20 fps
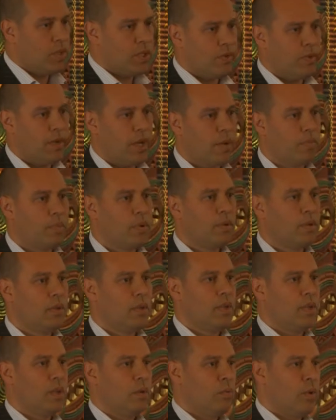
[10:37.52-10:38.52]
7 Up,
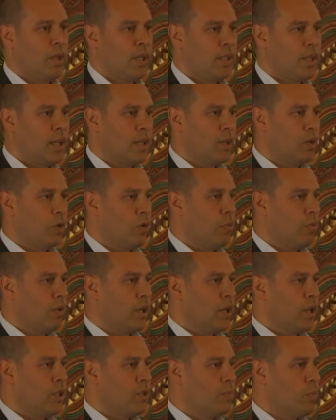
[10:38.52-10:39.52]
where they take a group of
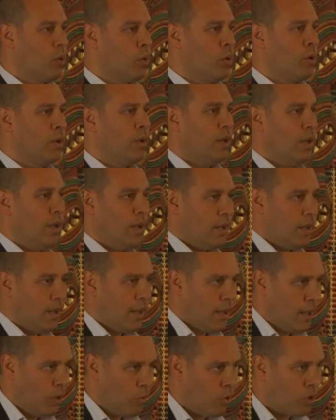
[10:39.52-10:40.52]
kids born
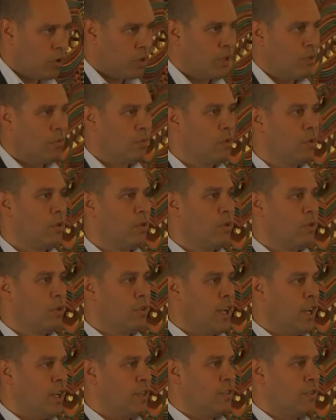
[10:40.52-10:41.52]
and they watch them through to
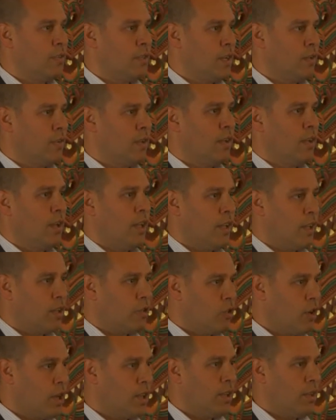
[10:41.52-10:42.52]
the age of 7 and they
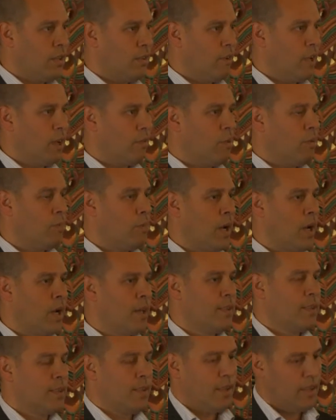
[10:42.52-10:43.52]
track their development
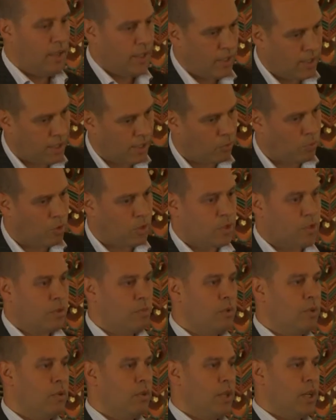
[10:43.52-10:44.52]
paths, and they watch
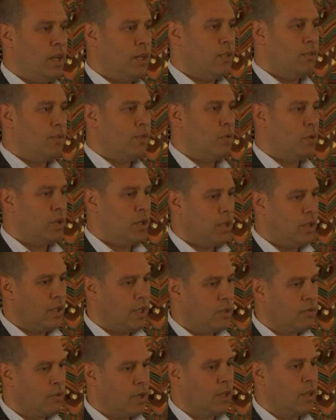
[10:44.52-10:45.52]
them through the age of 14 and
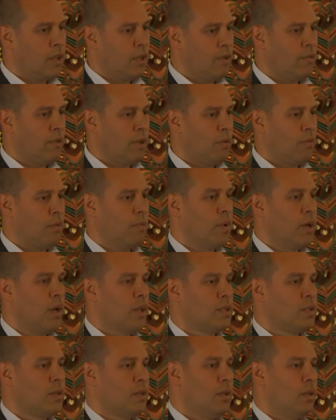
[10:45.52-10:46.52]
they track their development
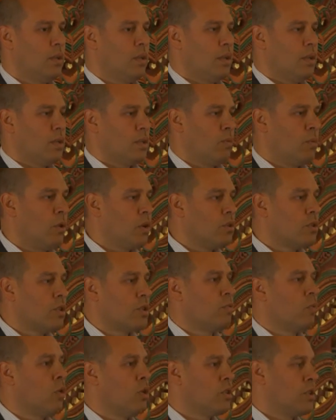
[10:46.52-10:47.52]
paths. So we won't
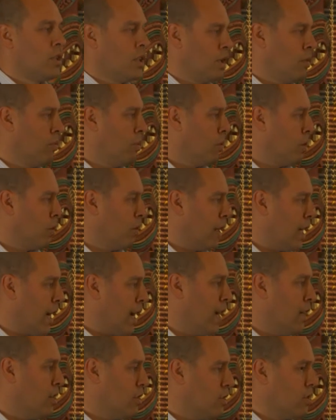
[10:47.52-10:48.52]
just watch them, we want to
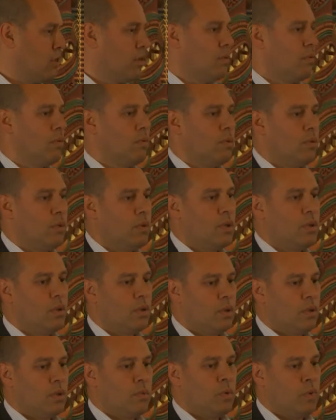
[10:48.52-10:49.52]
engage.
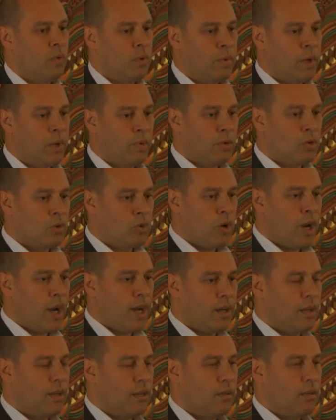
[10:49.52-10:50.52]
We want to be able to
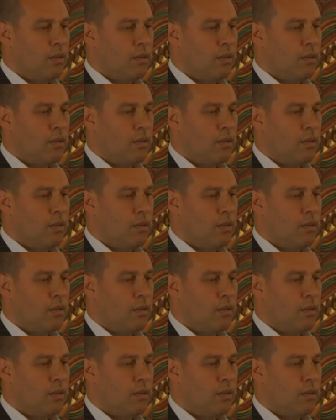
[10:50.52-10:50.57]
track.